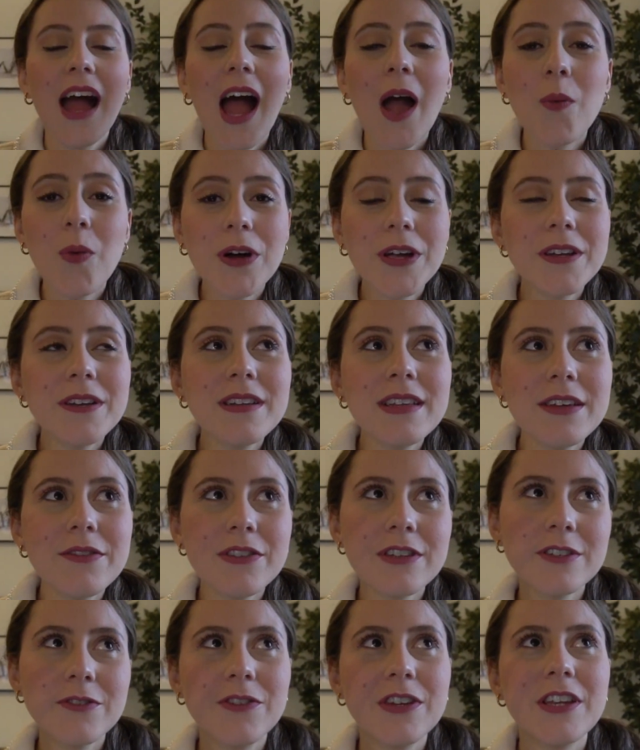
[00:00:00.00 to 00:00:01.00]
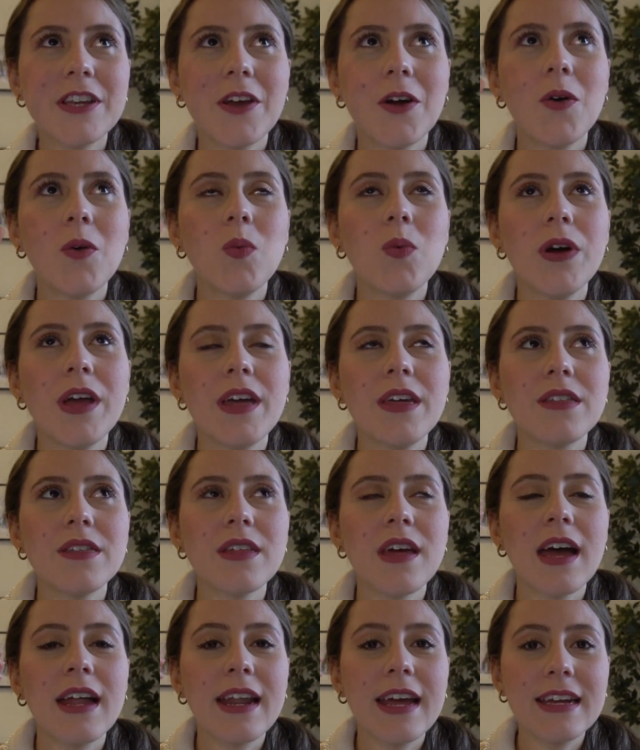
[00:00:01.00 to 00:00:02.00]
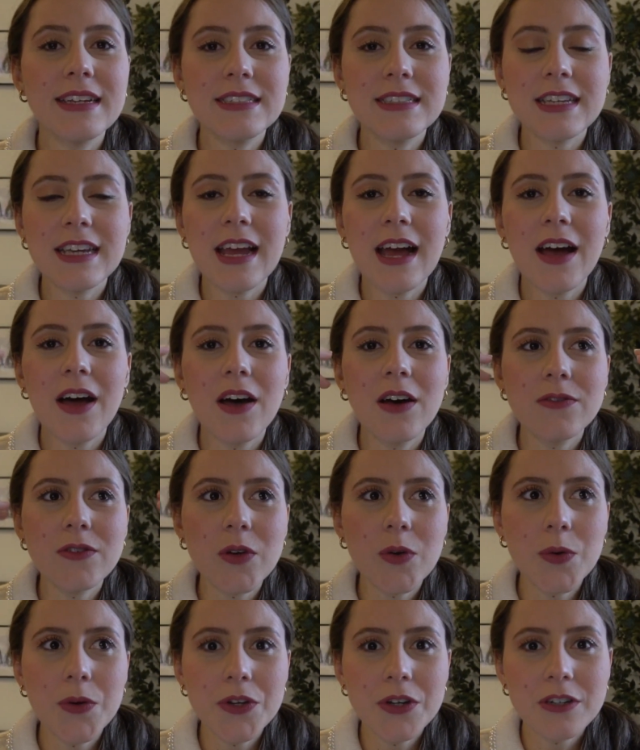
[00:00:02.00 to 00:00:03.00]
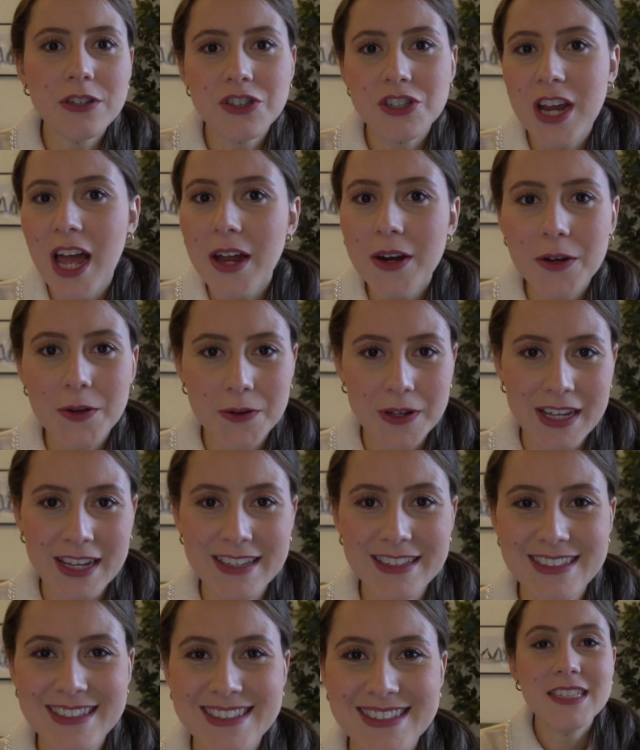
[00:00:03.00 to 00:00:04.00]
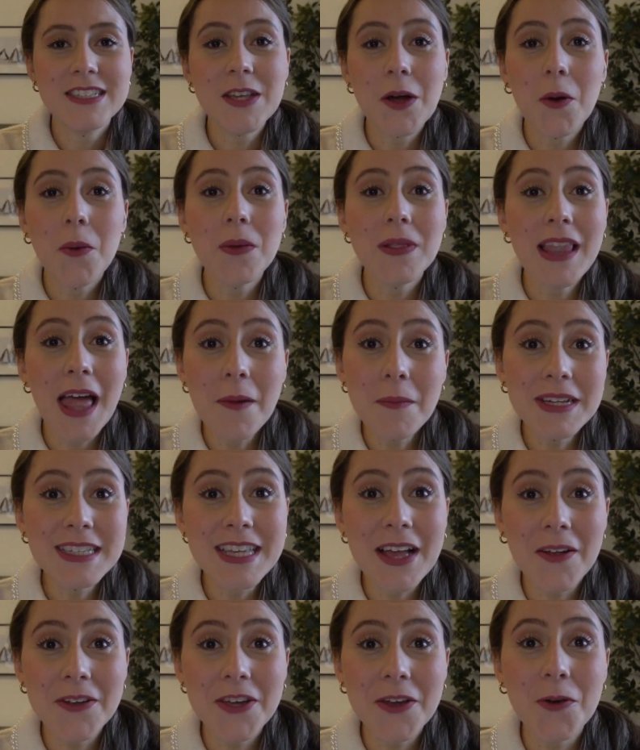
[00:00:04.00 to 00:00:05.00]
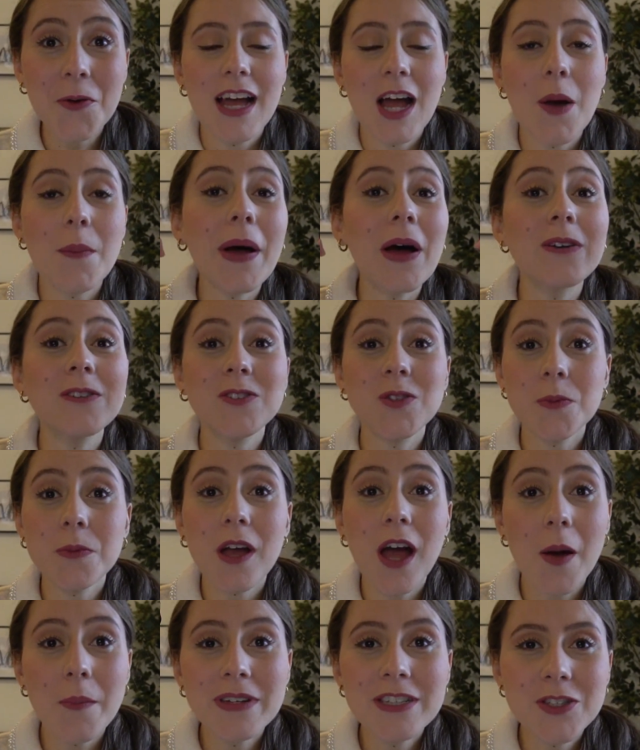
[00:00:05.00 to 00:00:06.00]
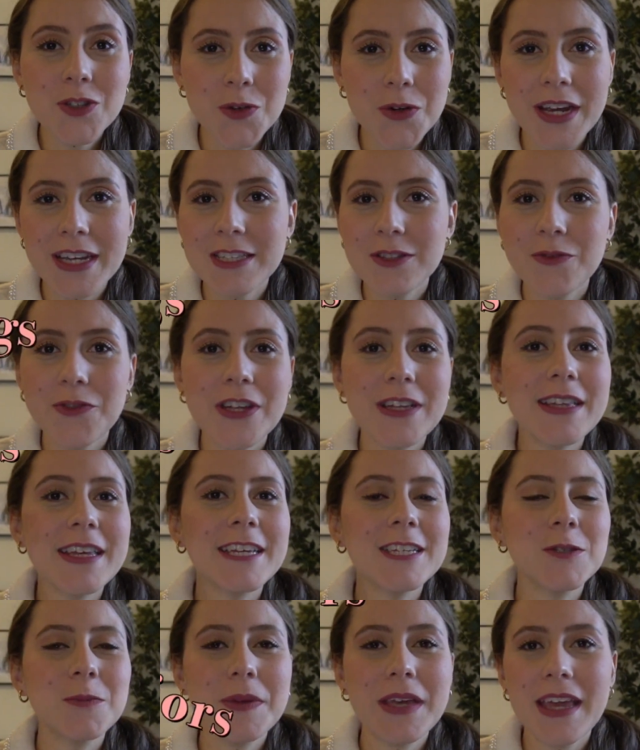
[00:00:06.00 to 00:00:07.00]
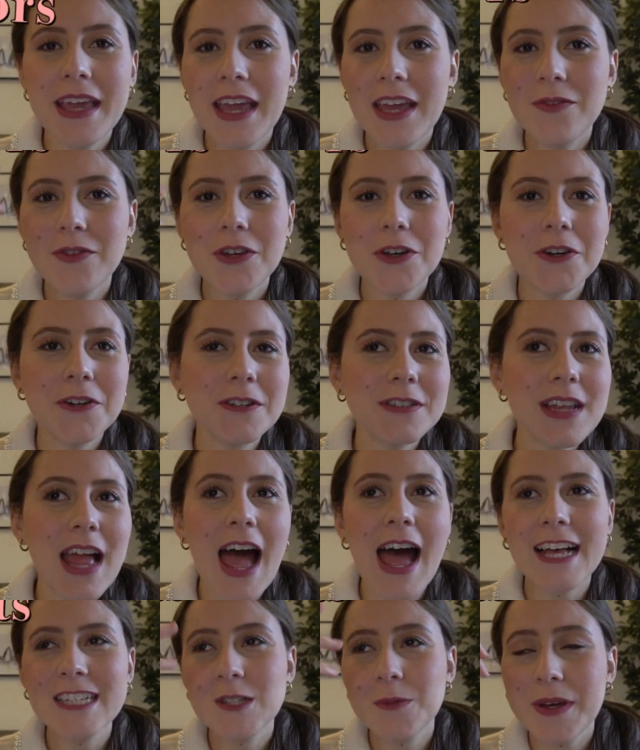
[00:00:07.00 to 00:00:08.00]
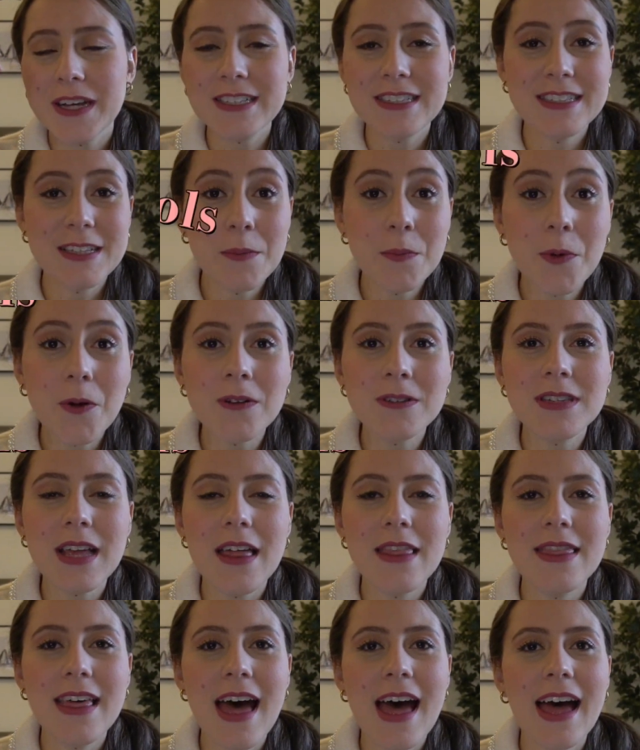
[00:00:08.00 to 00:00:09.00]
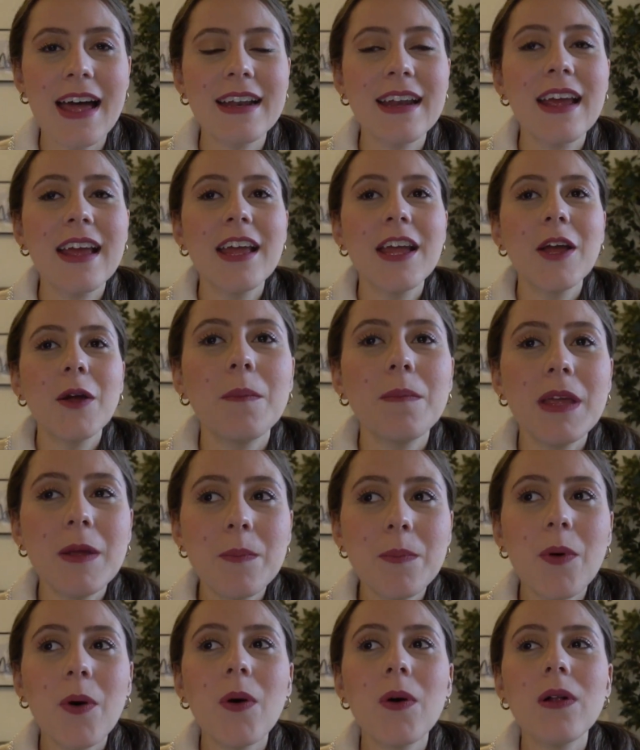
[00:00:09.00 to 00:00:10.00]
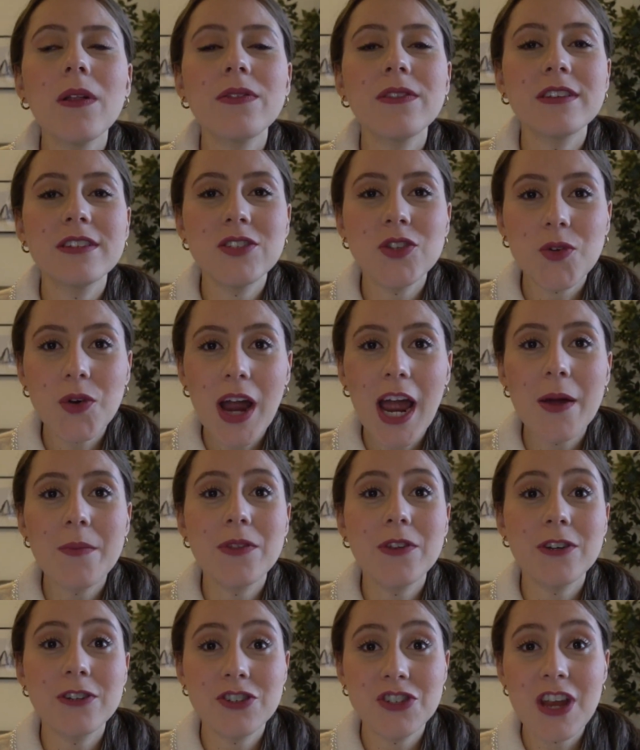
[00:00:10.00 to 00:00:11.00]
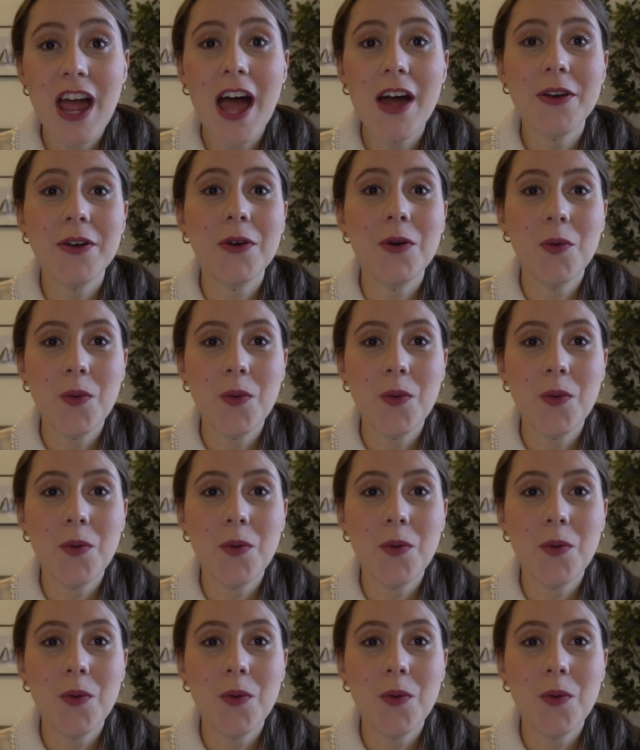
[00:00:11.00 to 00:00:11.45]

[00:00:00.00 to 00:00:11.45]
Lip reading: I want you to leave this video with an idea of who your shadow is. So let me tell you about some common traits, feelings, behaviors, aspects, symbols that people describe their shadow